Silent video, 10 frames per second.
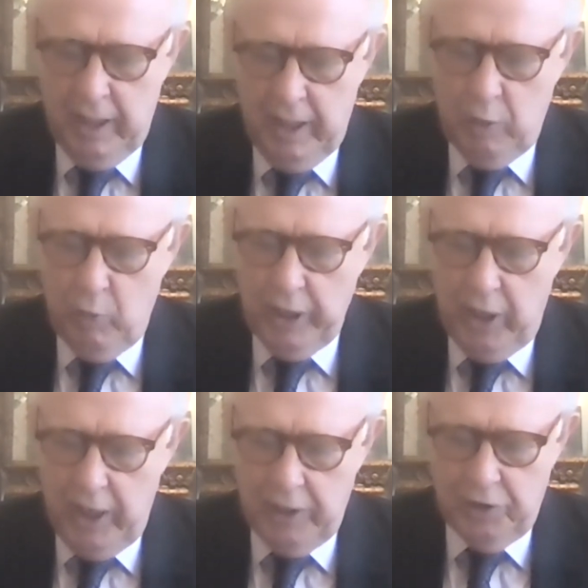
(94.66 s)
and went
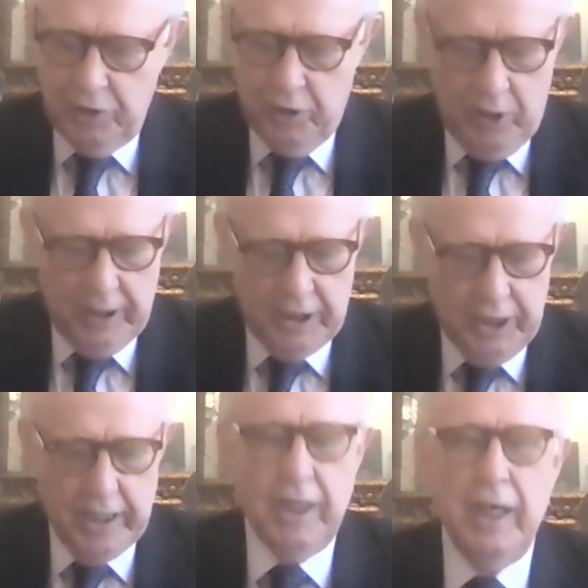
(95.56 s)
on to earn a
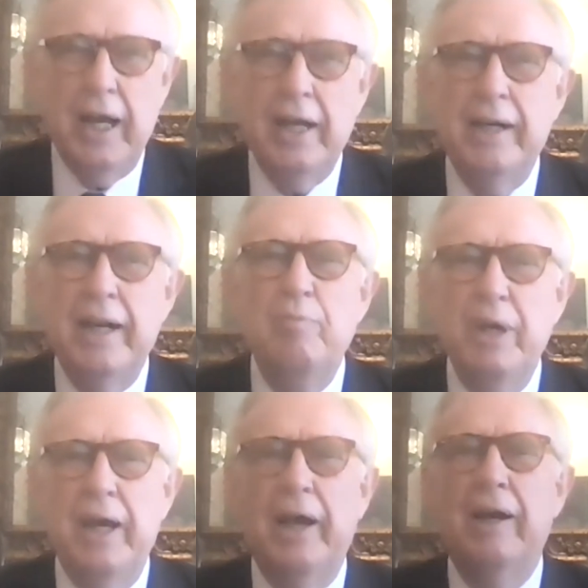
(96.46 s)
JD and an
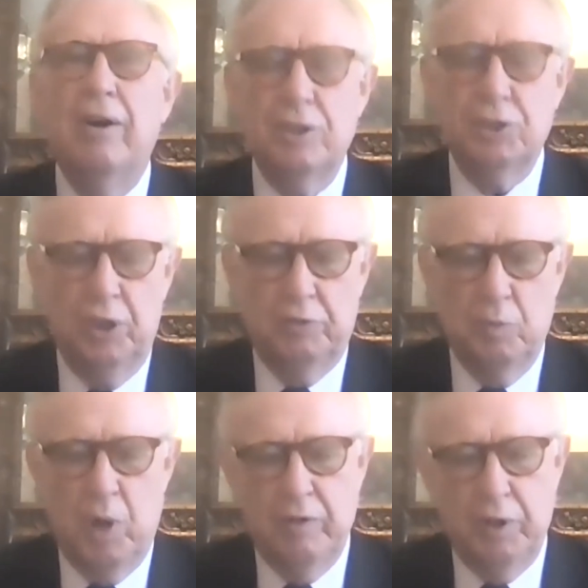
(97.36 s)
MBA also from
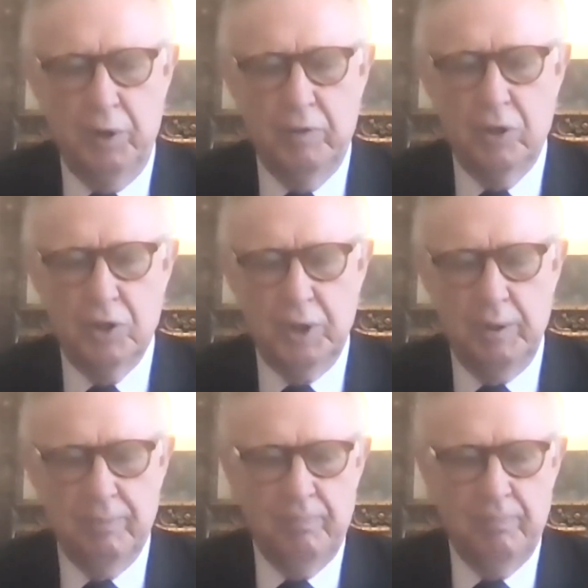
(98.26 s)
Harvard University.